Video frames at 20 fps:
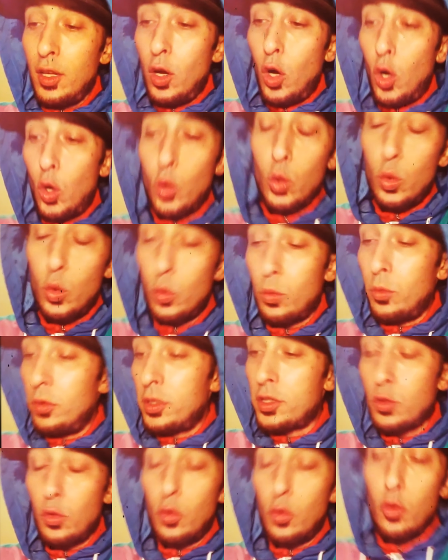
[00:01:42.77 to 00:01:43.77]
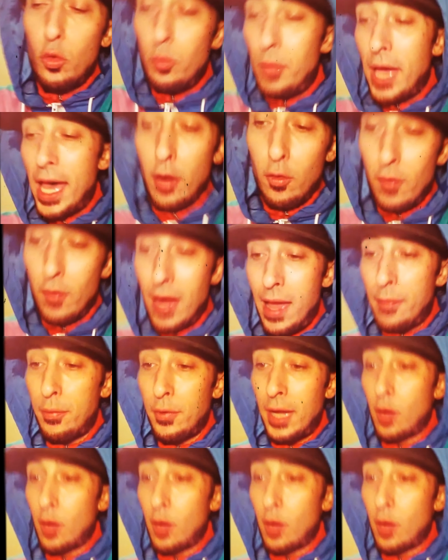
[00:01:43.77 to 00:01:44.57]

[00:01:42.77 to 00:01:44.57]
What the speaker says: old school battle rapper.